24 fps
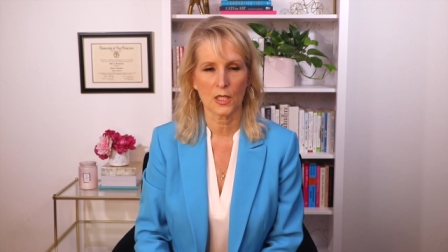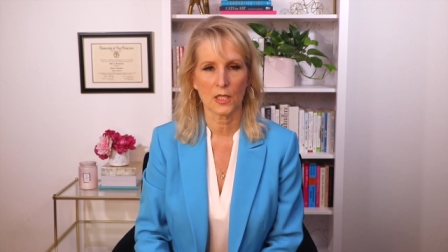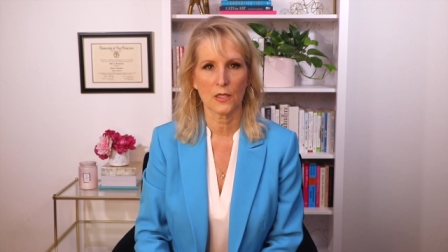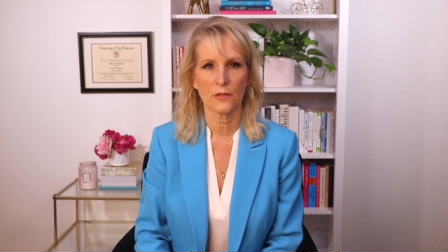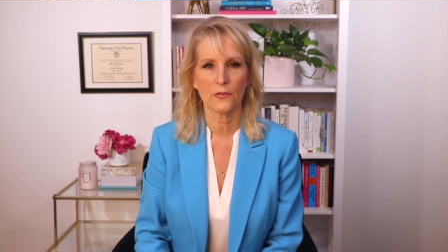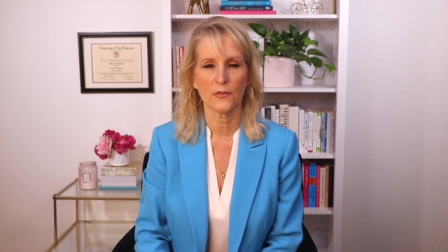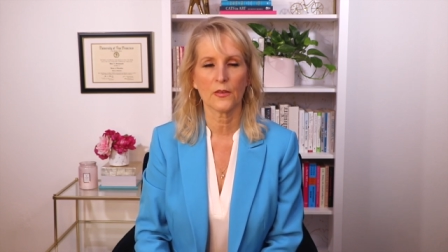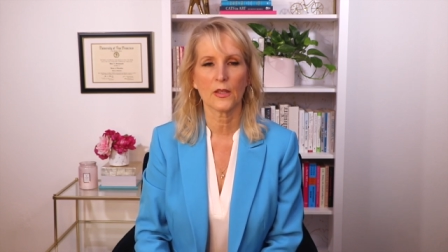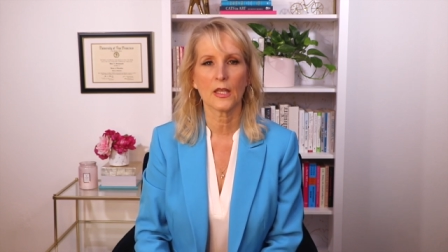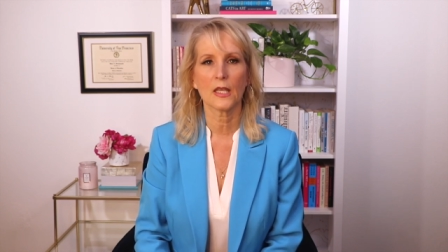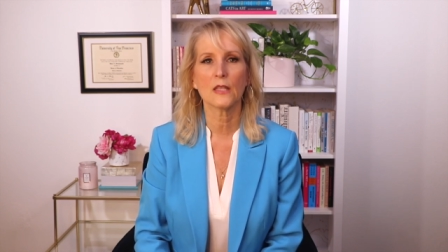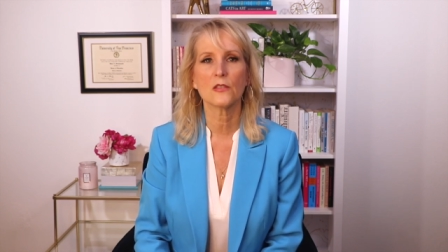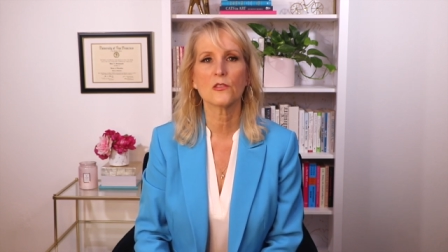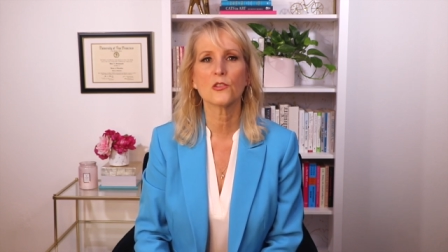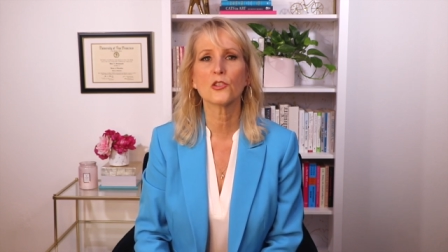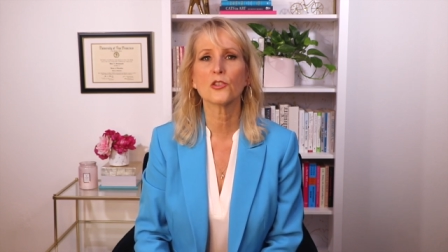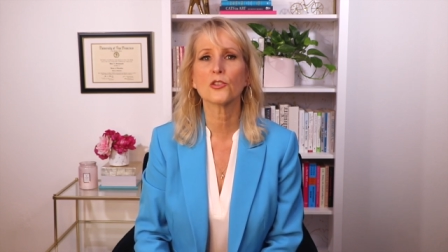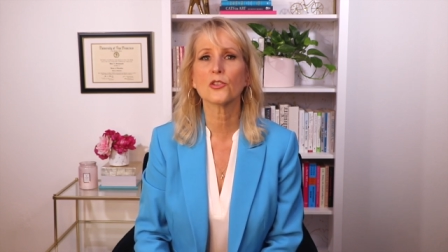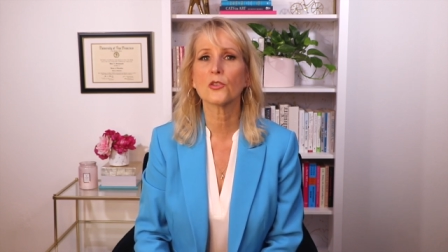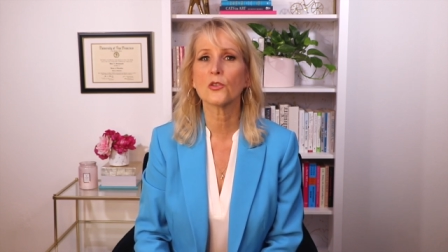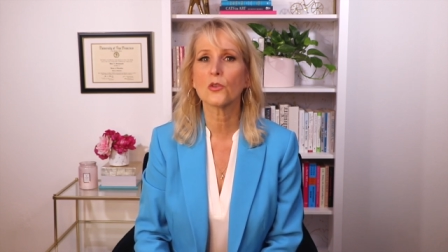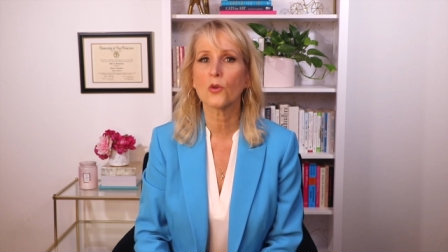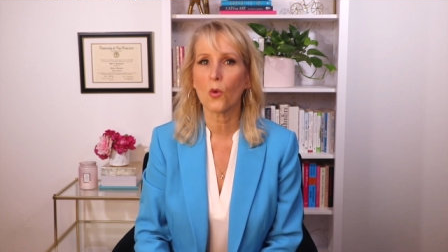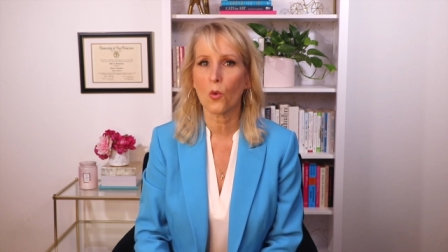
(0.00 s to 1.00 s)
And if it's
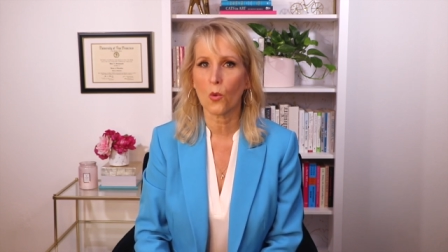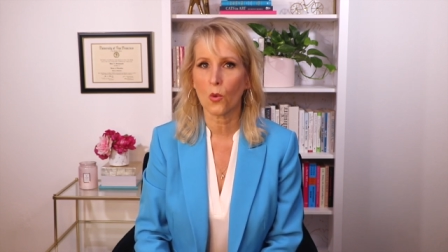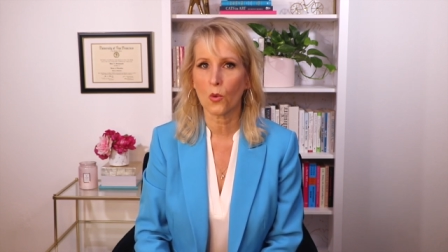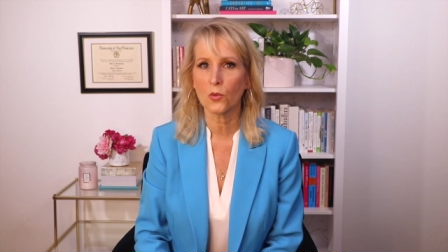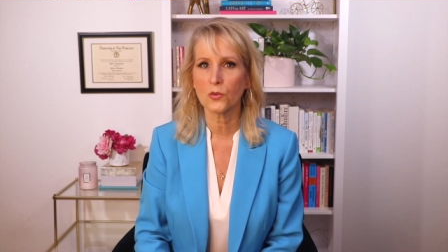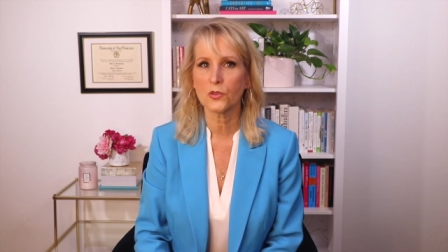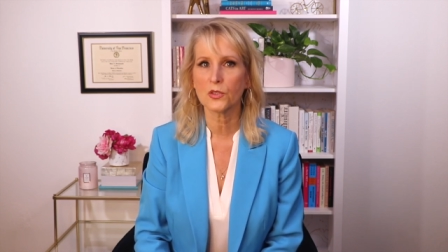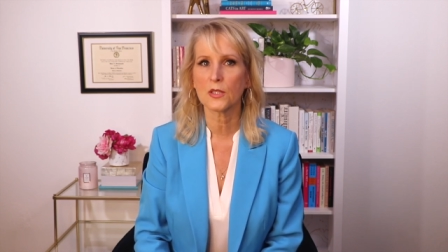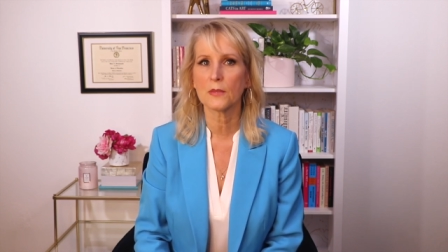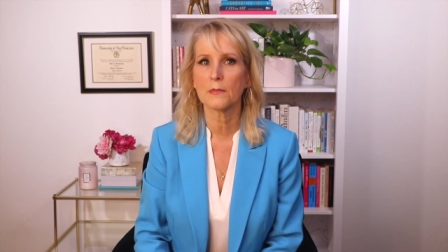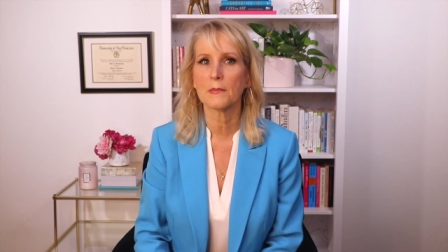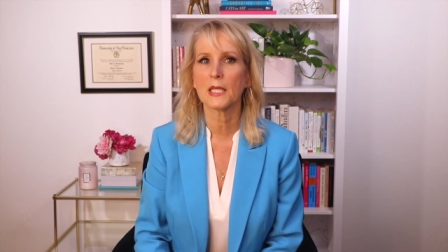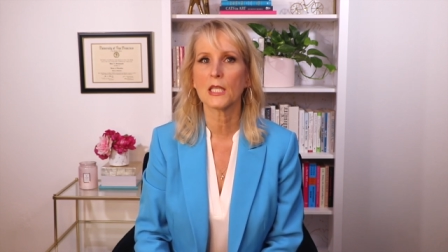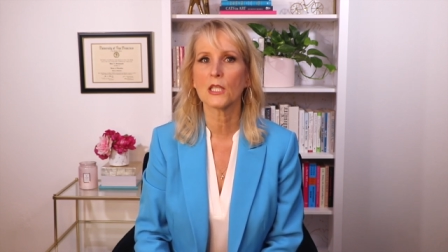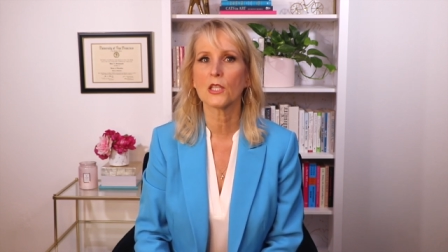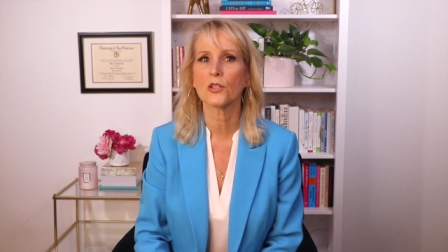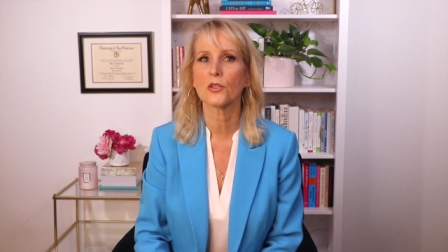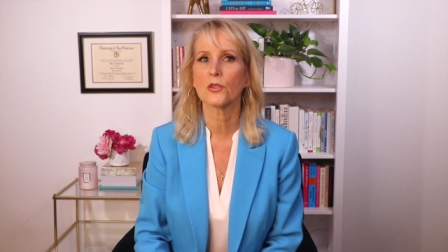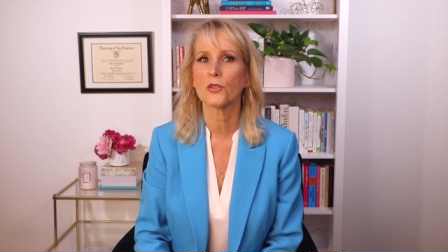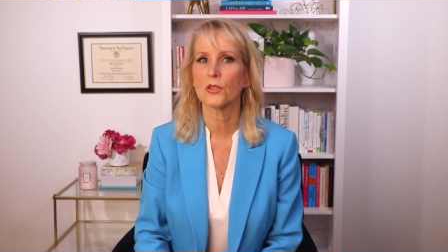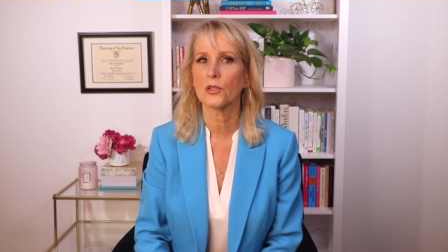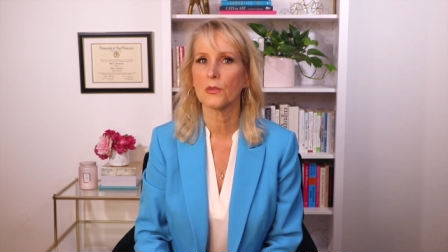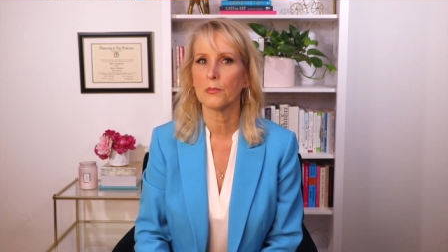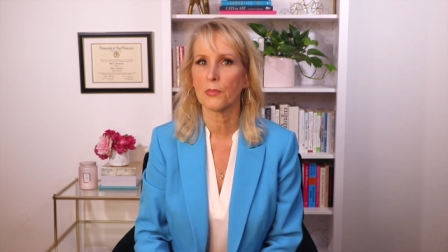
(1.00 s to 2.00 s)
your goal to meet a
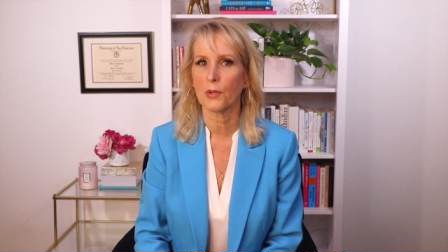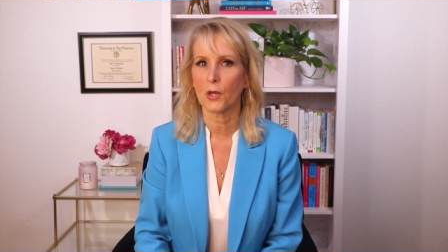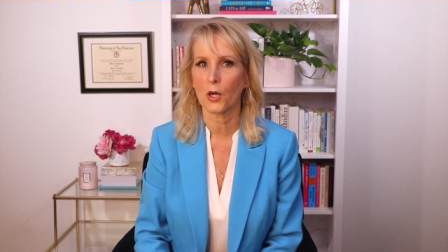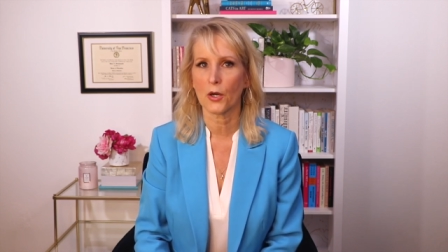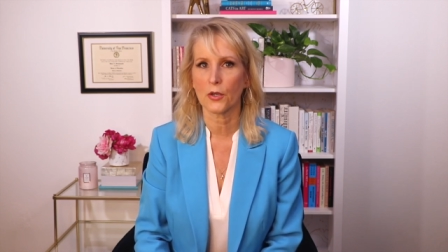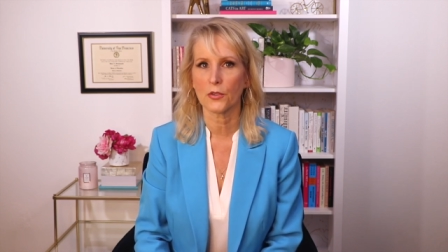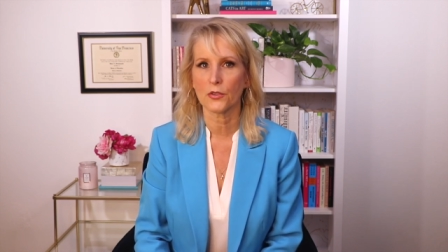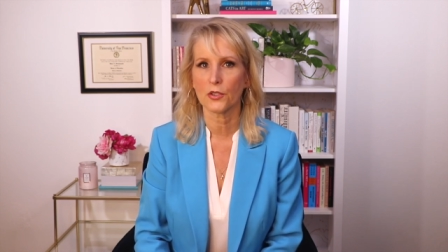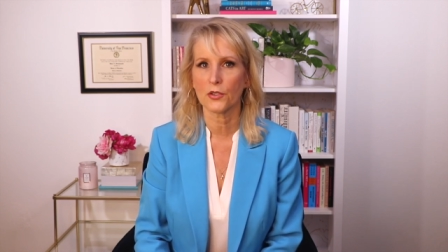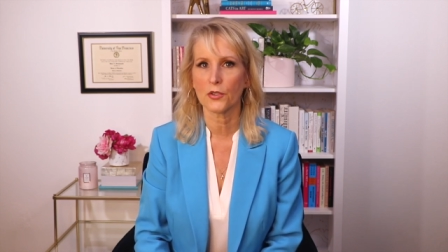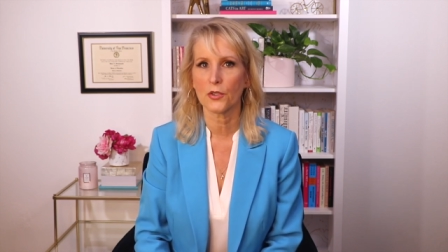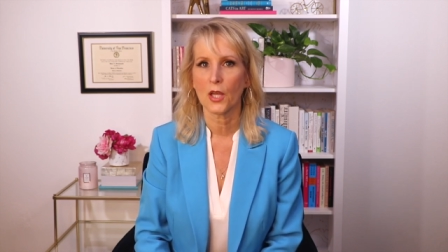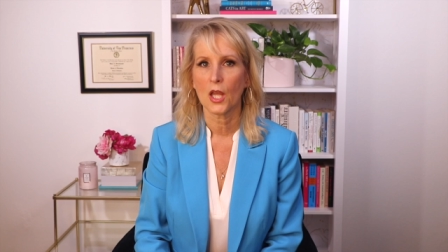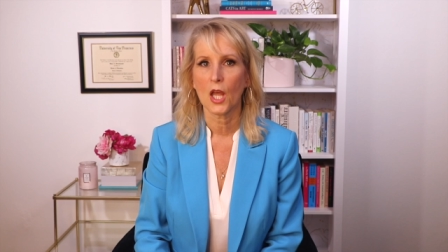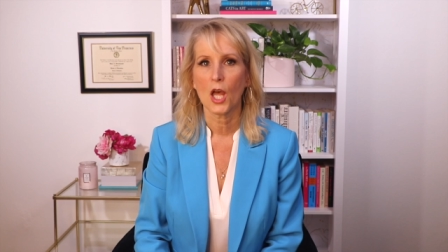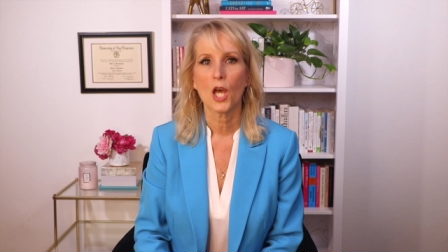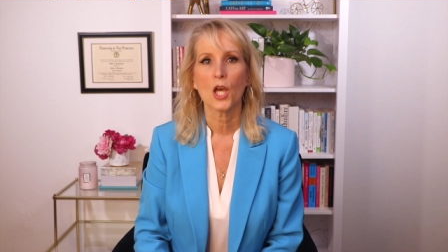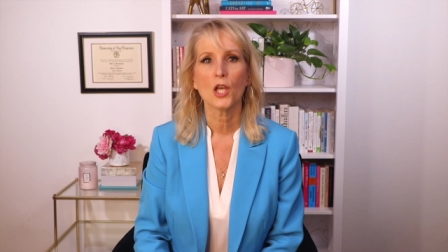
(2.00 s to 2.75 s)
good partner,